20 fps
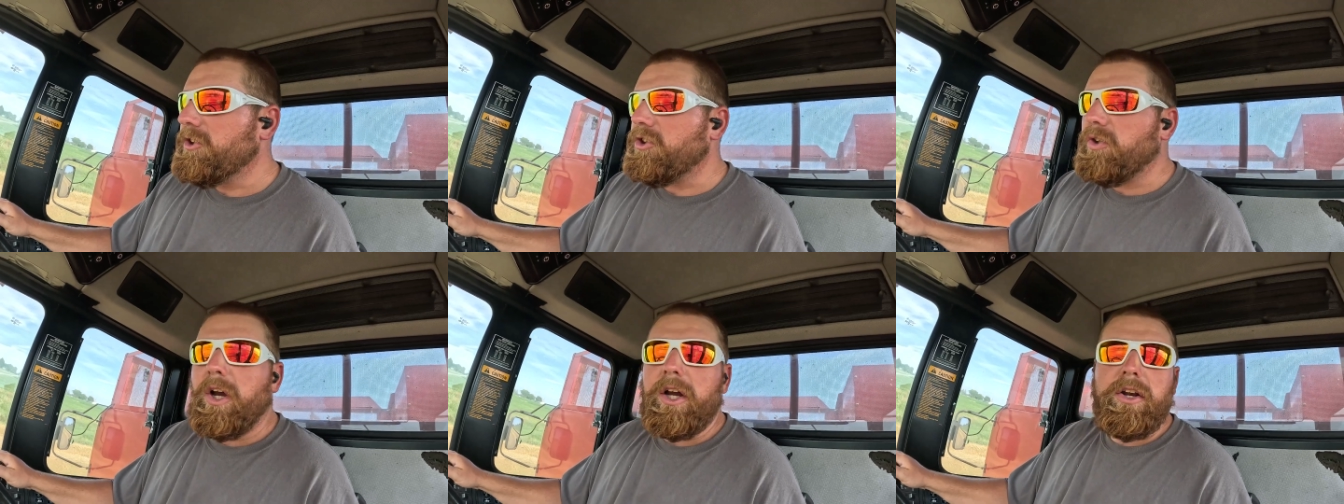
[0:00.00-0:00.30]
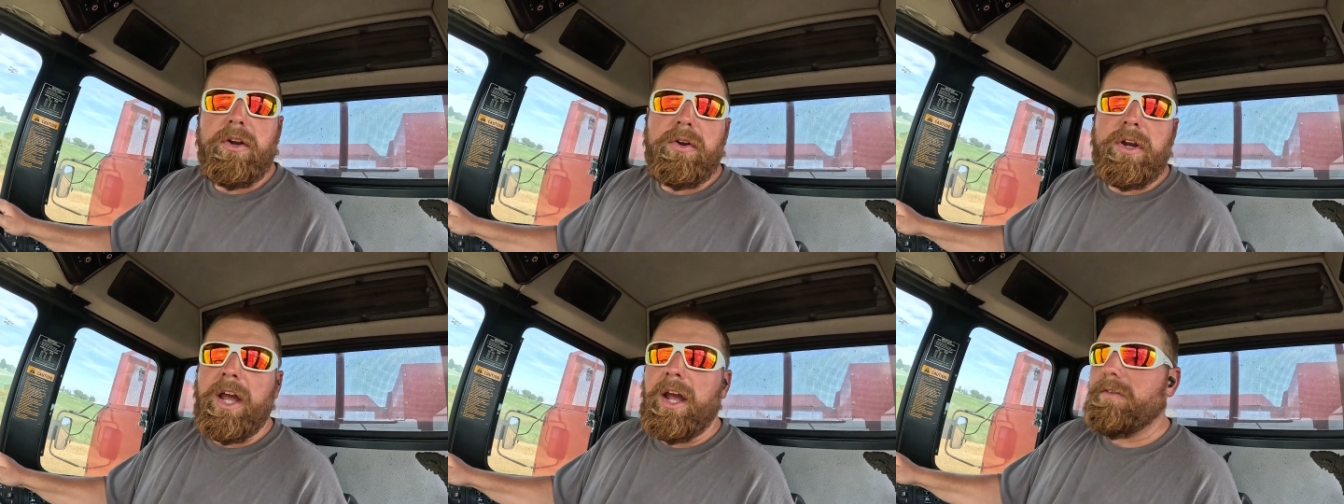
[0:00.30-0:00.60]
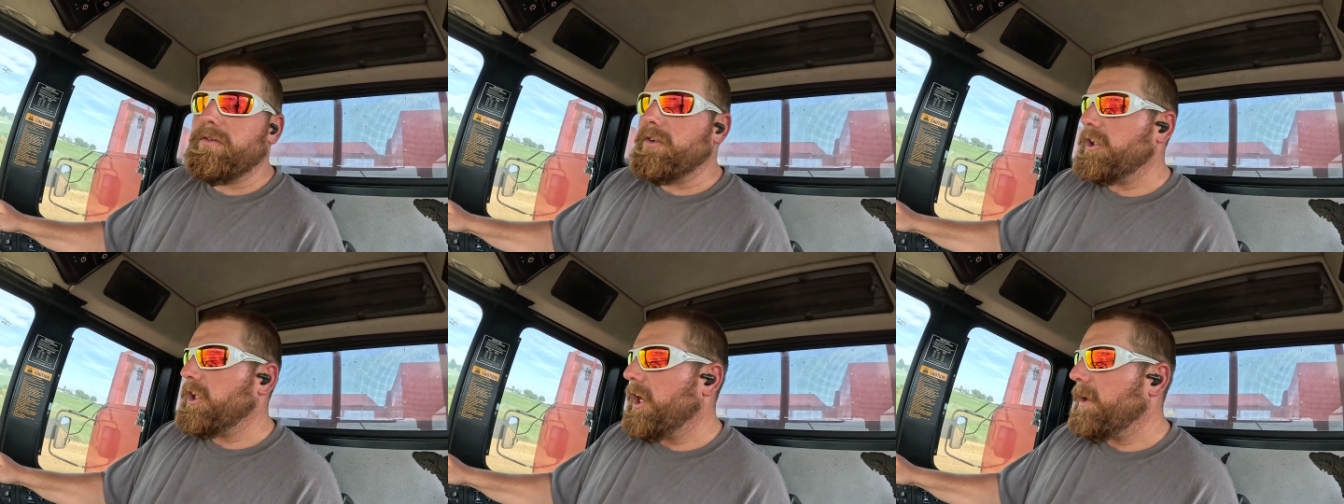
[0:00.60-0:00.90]
so I don't
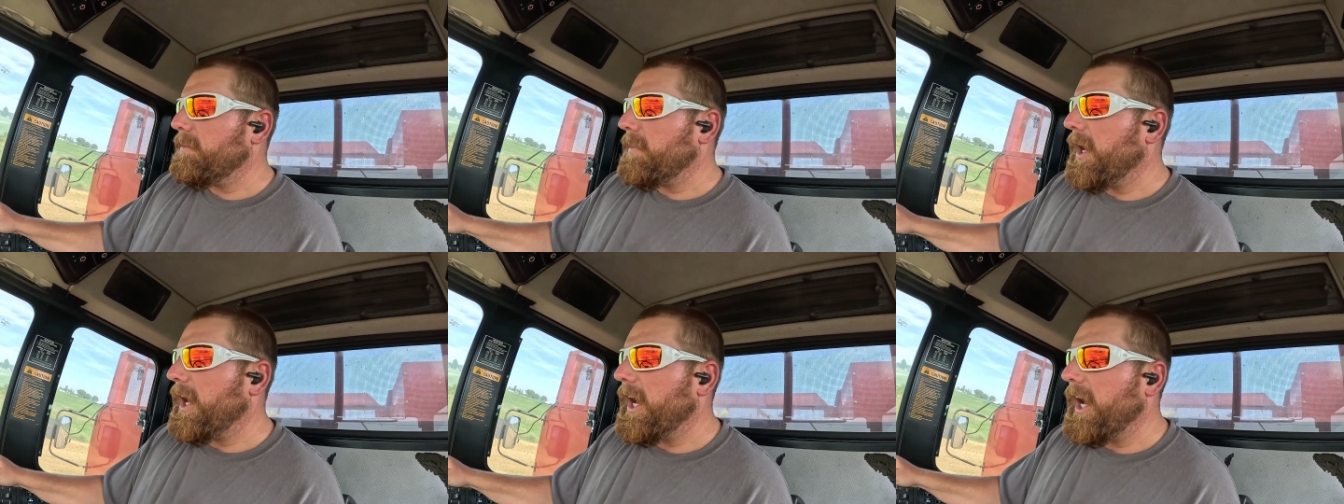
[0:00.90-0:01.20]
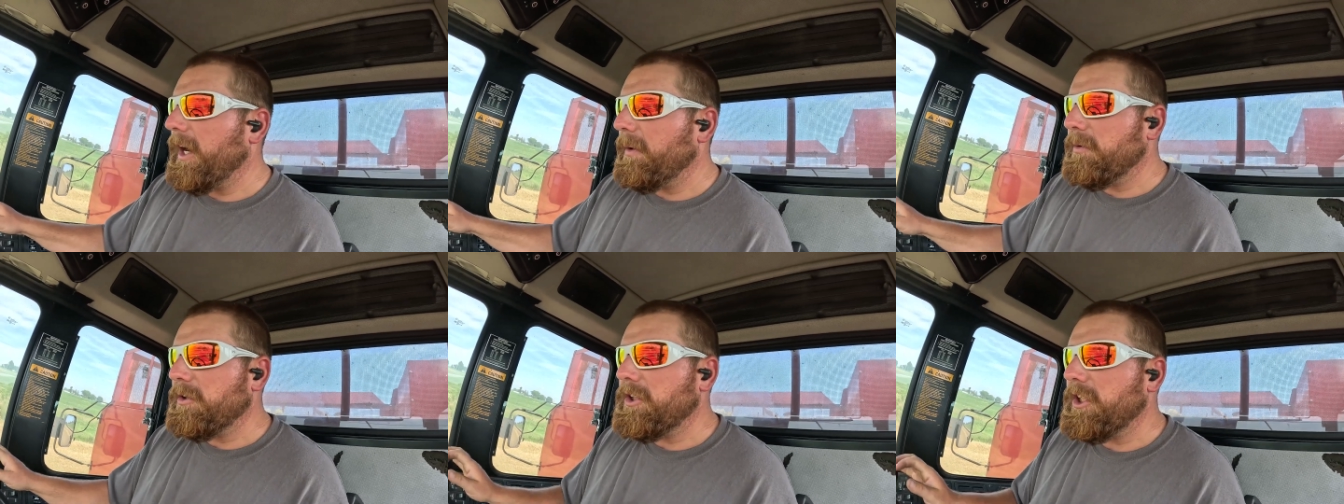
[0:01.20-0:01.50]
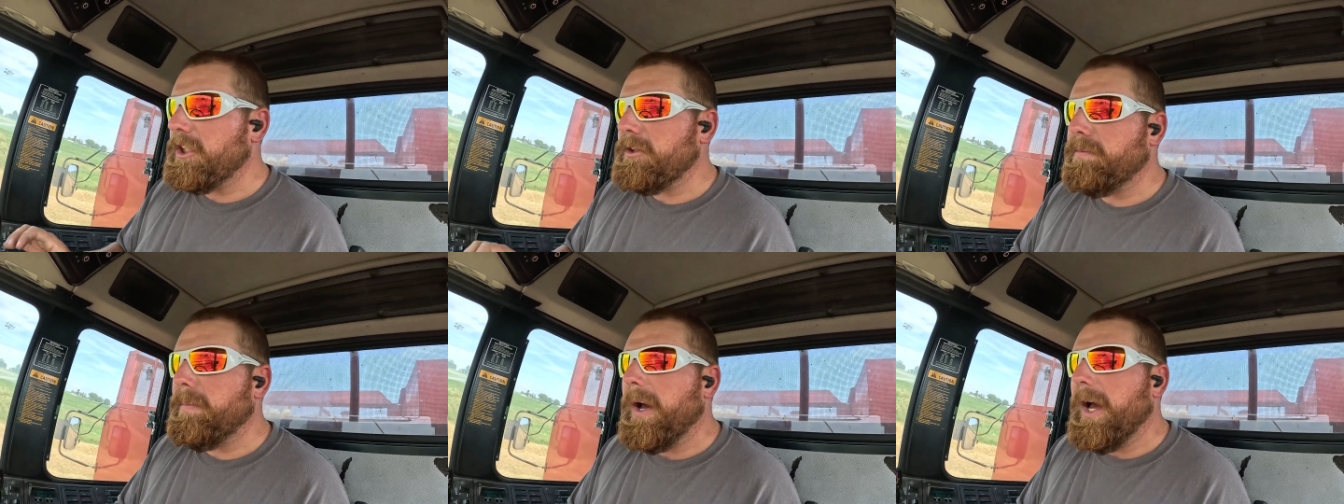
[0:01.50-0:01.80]
have to come behind with
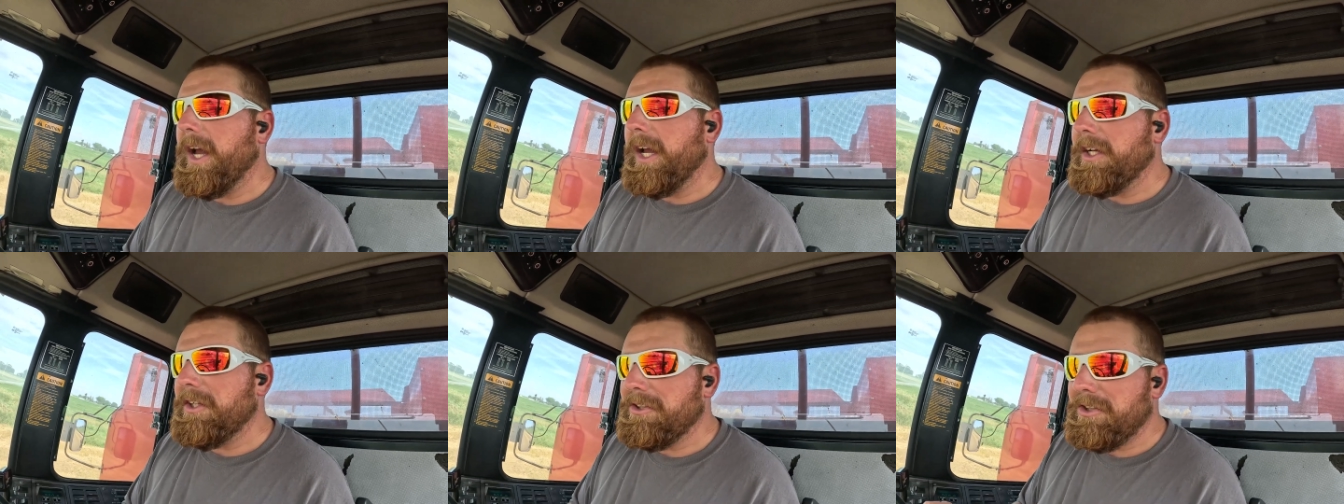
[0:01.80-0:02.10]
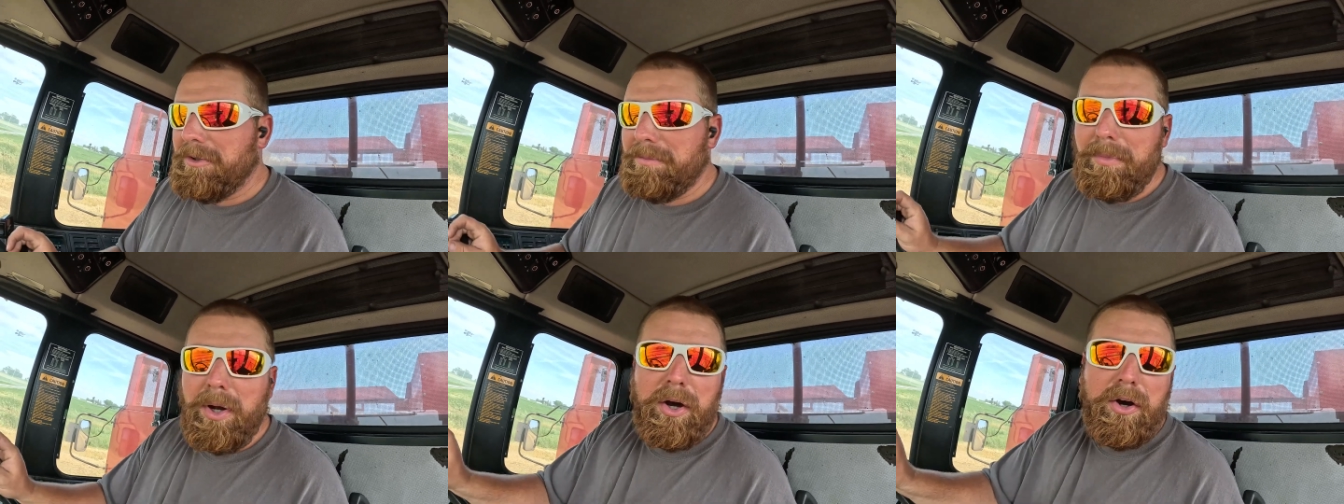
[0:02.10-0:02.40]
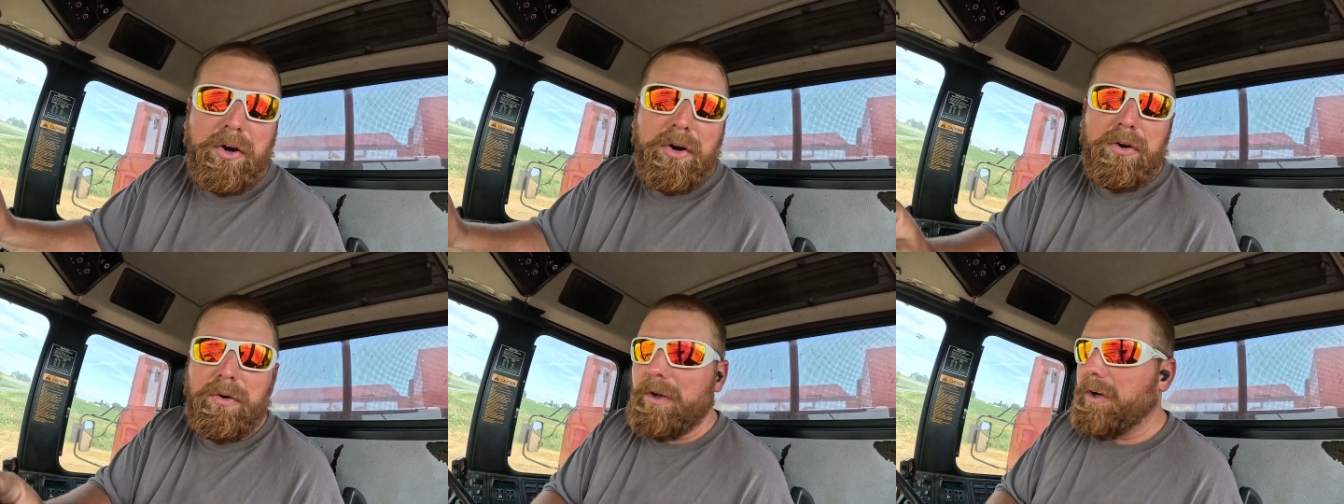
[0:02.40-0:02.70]
disc binds and
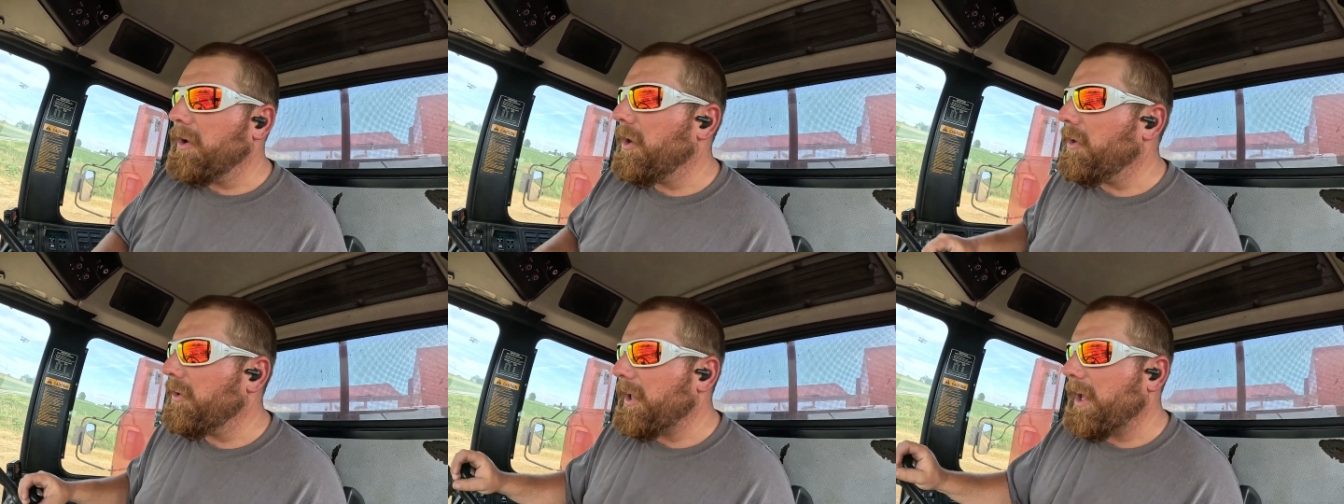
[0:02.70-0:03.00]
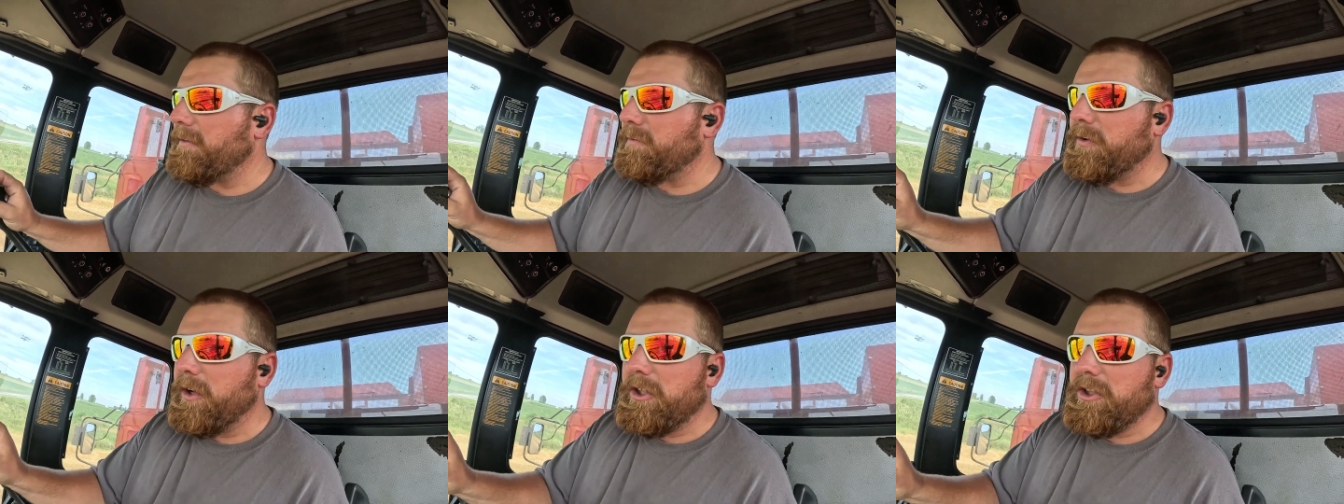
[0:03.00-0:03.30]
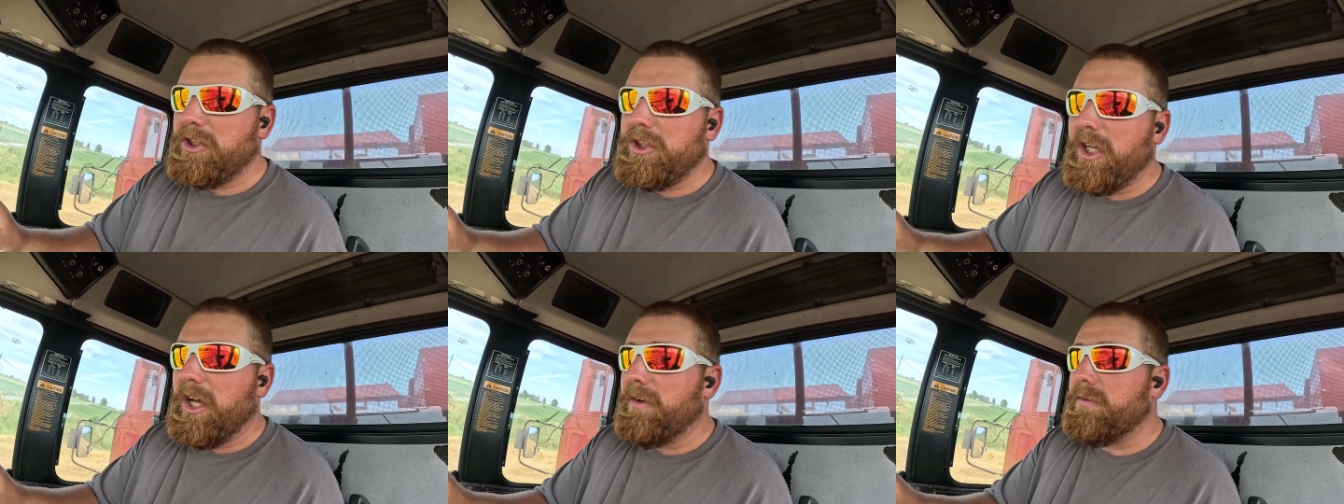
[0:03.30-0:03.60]
mow and all that
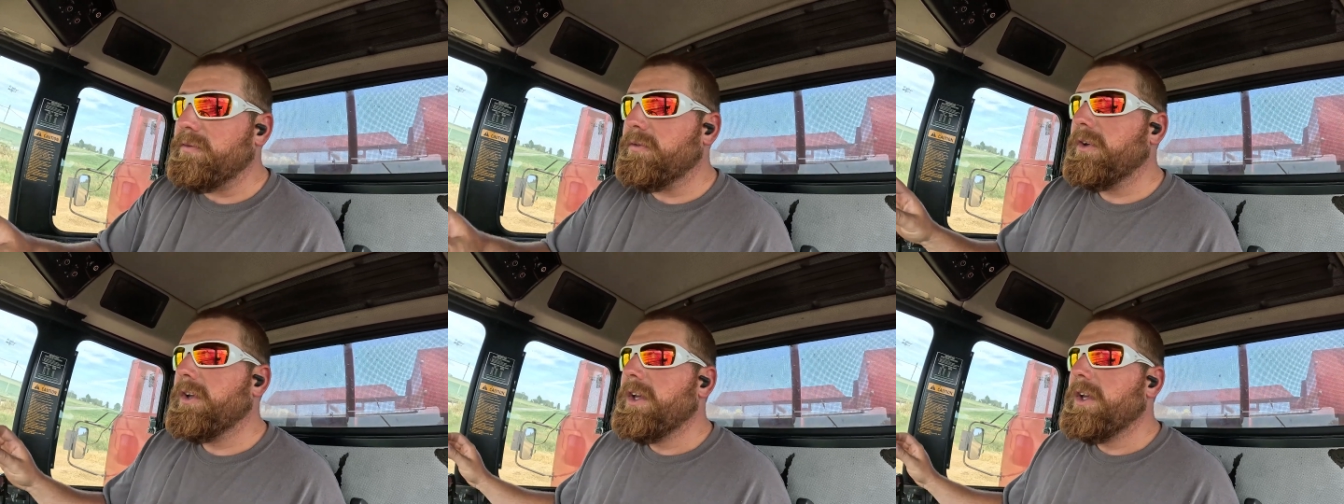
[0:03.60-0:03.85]
fun stuff.